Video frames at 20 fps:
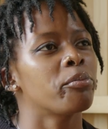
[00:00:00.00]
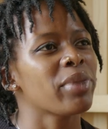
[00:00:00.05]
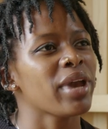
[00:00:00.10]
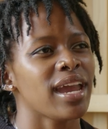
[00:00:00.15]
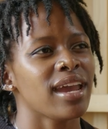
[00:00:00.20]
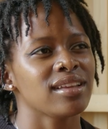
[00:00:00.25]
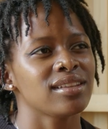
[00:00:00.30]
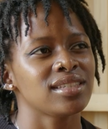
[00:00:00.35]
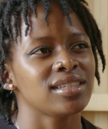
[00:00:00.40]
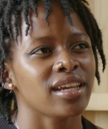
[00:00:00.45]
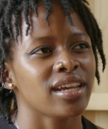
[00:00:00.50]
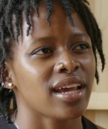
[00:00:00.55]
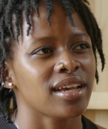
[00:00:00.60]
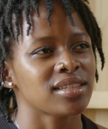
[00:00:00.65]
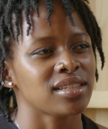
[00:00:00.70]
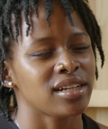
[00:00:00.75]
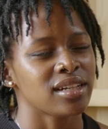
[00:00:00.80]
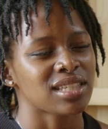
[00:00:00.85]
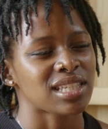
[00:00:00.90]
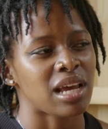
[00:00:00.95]
painting
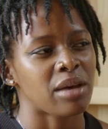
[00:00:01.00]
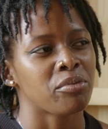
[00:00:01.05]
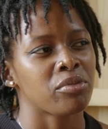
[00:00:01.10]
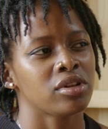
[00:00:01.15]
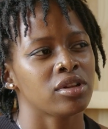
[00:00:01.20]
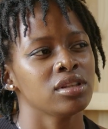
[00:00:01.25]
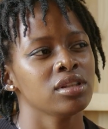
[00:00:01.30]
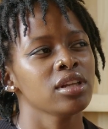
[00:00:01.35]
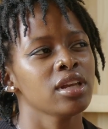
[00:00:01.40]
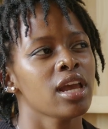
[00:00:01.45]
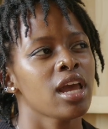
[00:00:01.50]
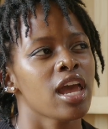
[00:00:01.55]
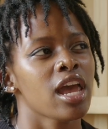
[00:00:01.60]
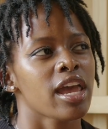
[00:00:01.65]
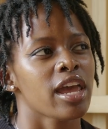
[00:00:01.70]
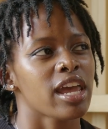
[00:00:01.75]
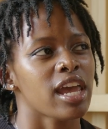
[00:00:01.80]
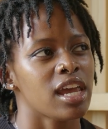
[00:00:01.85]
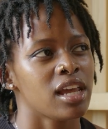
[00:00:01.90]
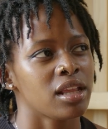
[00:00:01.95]
as an example.
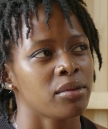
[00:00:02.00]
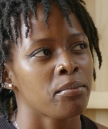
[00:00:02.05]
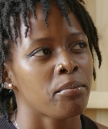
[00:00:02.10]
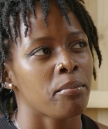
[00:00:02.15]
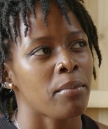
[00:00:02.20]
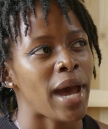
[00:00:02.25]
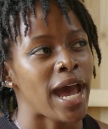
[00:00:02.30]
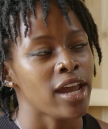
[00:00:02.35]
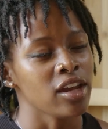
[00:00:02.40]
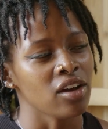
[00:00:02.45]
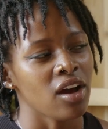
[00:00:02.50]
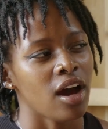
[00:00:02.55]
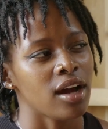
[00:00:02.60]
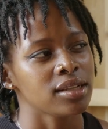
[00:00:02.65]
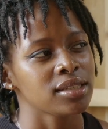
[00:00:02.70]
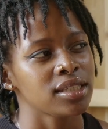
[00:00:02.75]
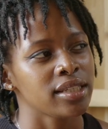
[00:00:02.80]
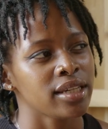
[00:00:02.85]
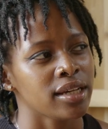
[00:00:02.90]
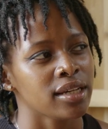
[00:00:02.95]
In my
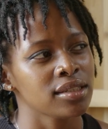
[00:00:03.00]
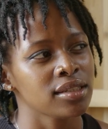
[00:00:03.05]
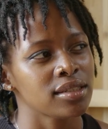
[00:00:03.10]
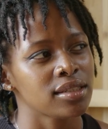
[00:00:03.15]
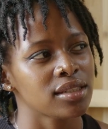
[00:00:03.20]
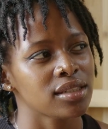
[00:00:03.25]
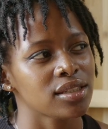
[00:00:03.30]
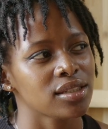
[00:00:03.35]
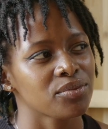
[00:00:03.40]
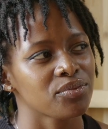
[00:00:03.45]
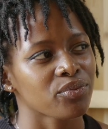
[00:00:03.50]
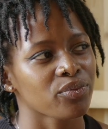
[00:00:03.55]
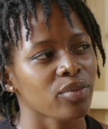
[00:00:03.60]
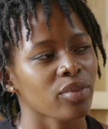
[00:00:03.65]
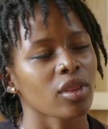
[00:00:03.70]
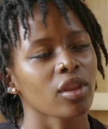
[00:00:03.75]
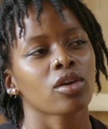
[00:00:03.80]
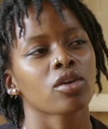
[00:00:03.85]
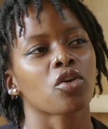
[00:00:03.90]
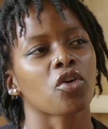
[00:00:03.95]
context,
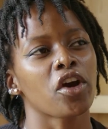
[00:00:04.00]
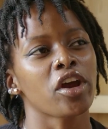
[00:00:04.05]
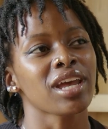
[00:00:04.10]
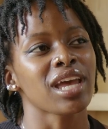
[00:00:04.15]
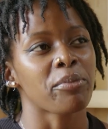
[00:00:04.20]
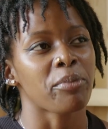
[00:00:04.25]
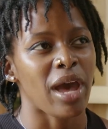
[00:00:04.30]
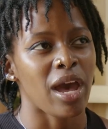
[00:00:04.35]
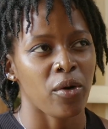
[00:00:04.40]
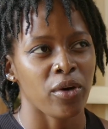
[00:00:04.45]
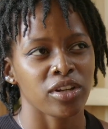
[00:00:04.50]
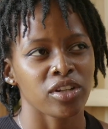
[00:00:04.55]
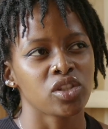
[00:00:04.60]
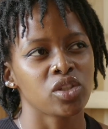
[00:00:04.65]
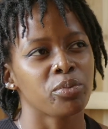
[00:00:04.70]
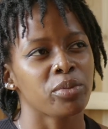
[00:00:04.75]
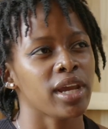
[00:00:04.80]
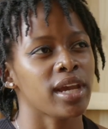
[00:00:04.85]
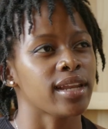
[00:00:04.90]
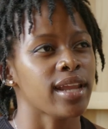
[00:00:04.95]
growing up, I wanted to
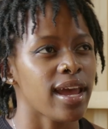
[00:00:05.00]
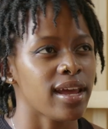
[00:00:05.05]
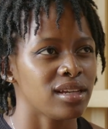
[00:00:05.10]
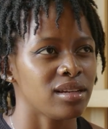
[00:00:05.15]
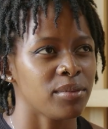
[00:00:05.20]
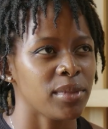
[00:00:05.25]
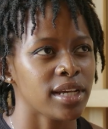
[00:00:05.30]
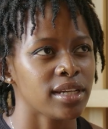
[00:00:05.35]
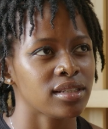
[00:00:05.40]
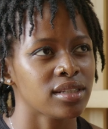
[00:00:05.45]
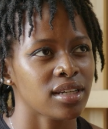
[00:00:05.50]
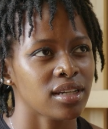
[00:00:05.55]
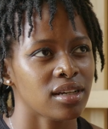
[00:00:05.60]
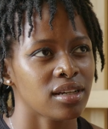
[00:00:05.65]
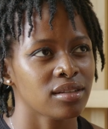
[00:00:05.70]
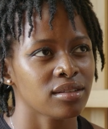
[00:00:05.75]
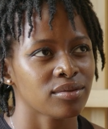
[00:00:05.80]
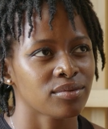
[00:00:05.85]
be an animator.